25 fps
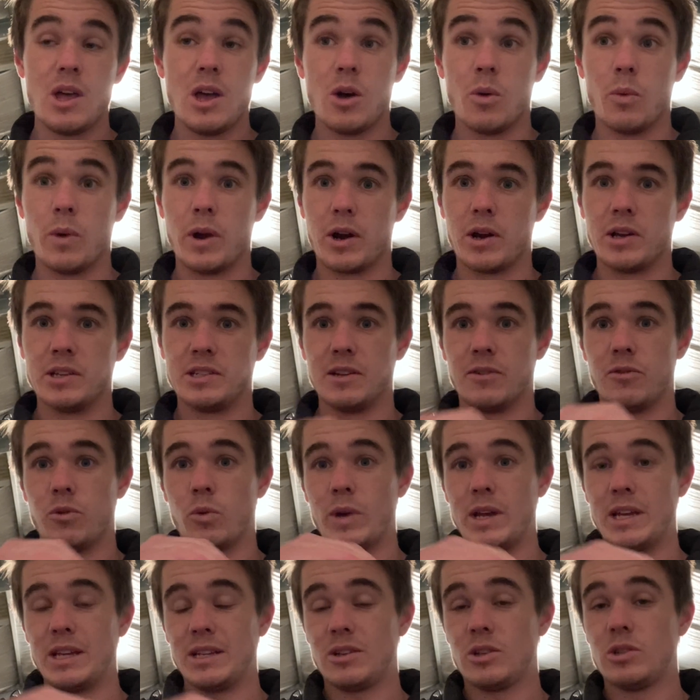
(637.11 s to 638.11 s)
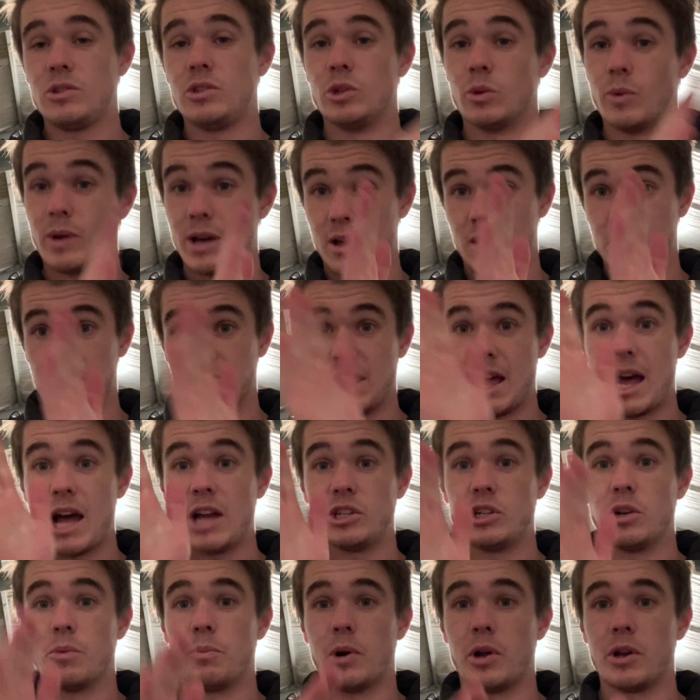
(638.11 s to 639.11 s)
Whereas if we do a
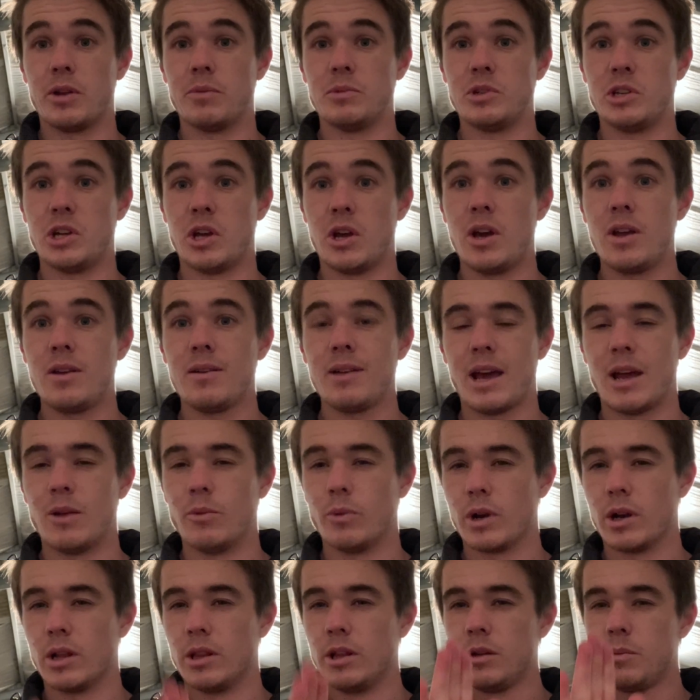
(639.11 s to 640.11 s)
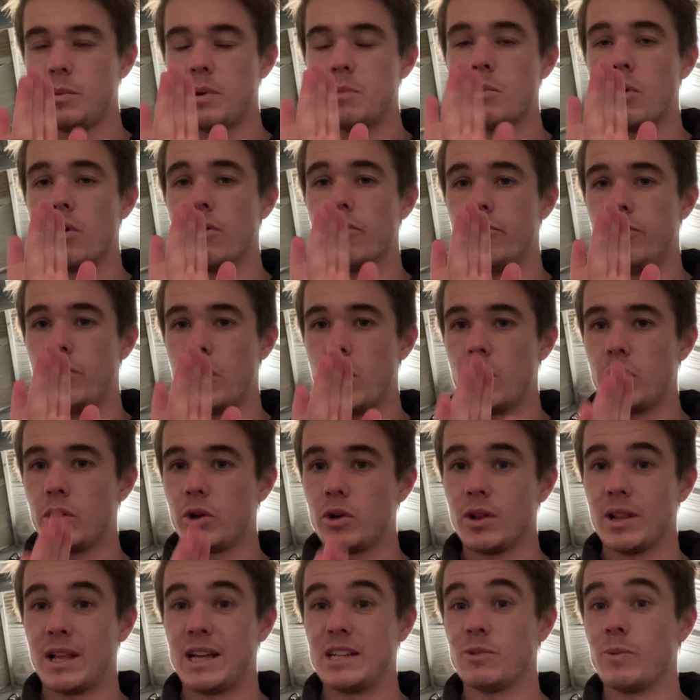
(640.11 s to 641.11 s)
larger bottom turn and we're a little bit more
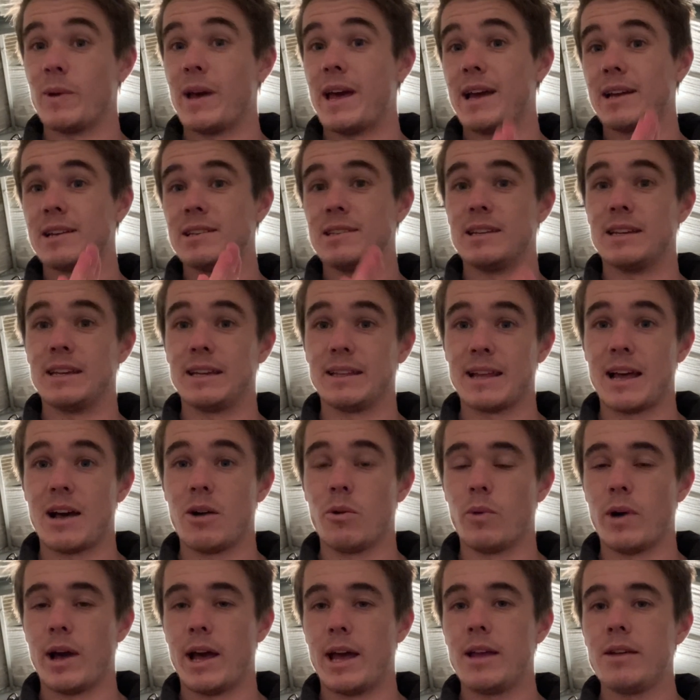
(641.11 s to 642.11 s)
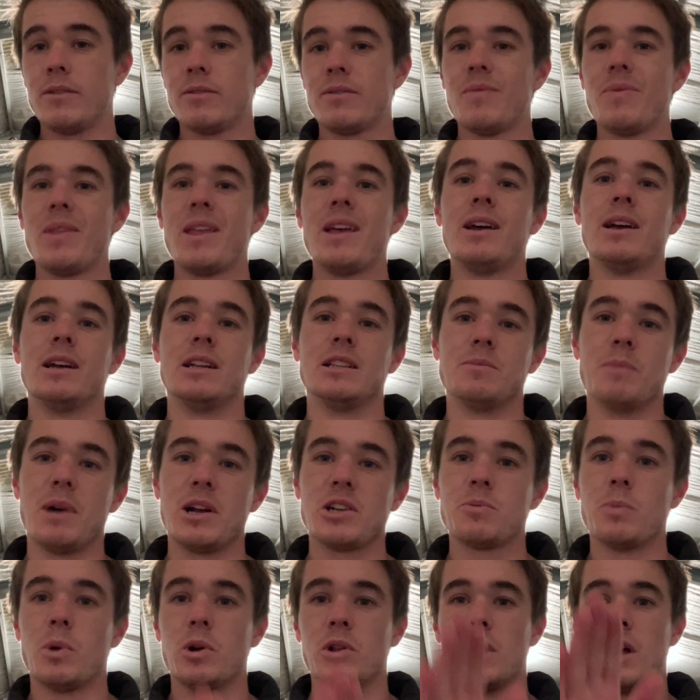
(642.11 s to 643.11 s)
vertical as we're exiting that wave, it's
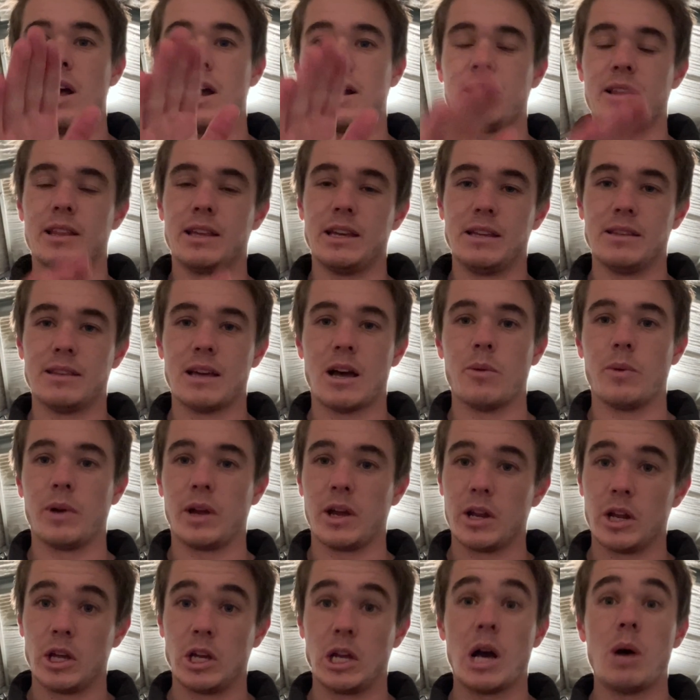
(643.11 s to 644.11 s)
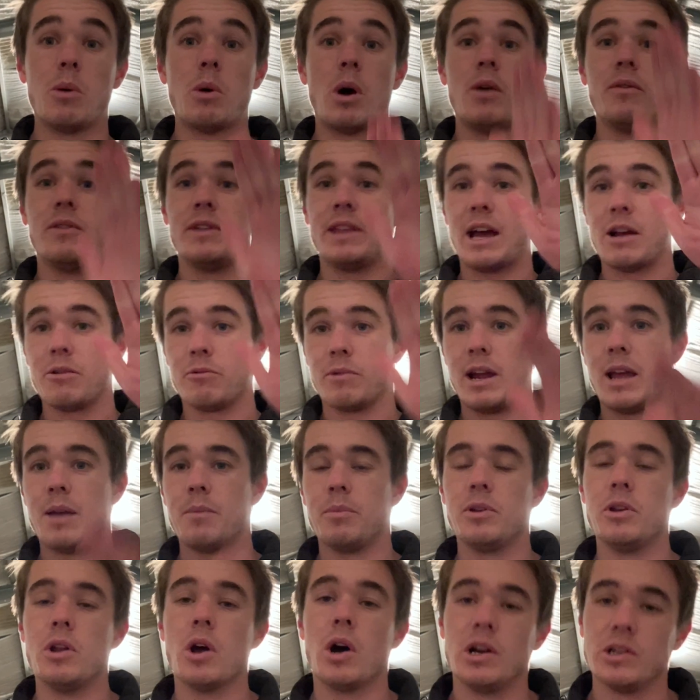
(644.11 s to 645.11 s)
much more likely that we're going to go over that
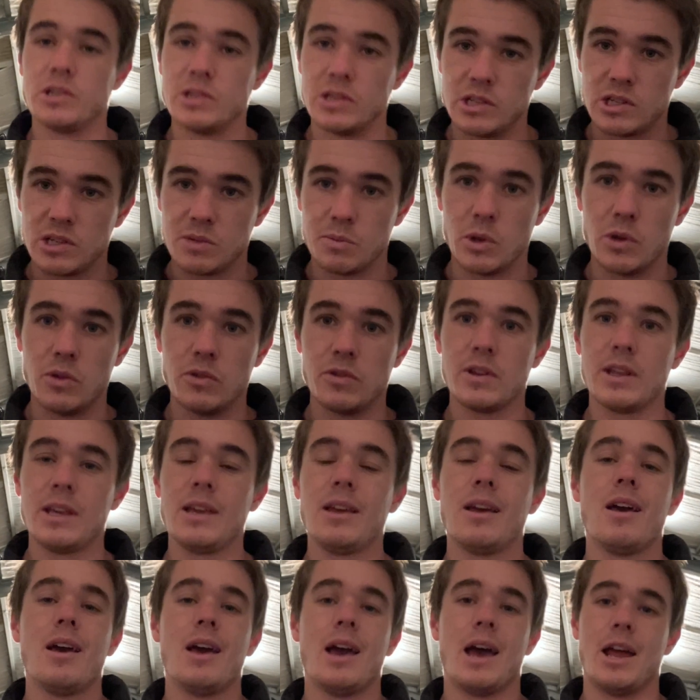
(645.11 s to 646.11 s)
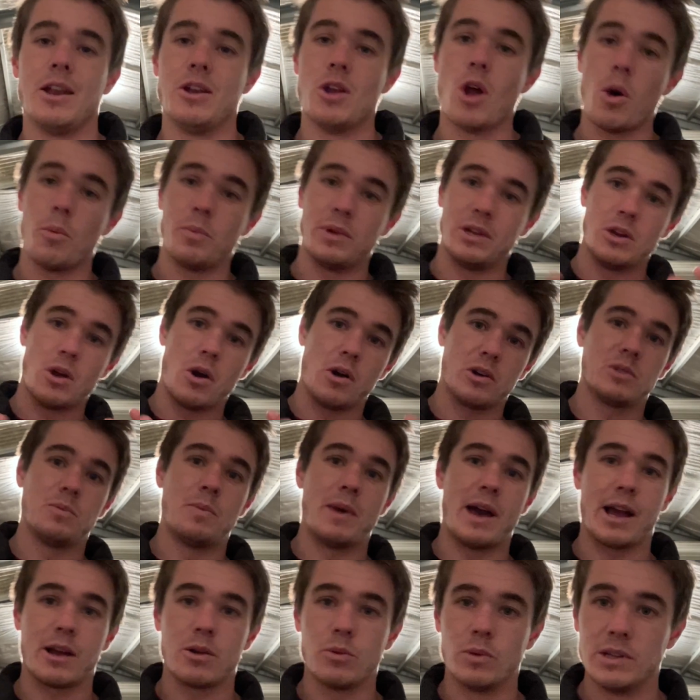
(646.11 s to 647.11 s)
ramp nice and smoothly and not be knocked
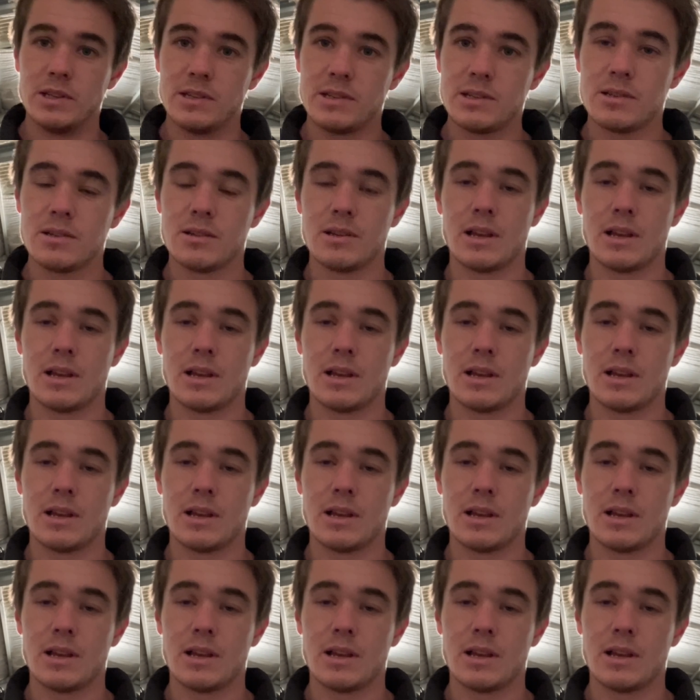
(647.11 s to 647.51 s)
backwards,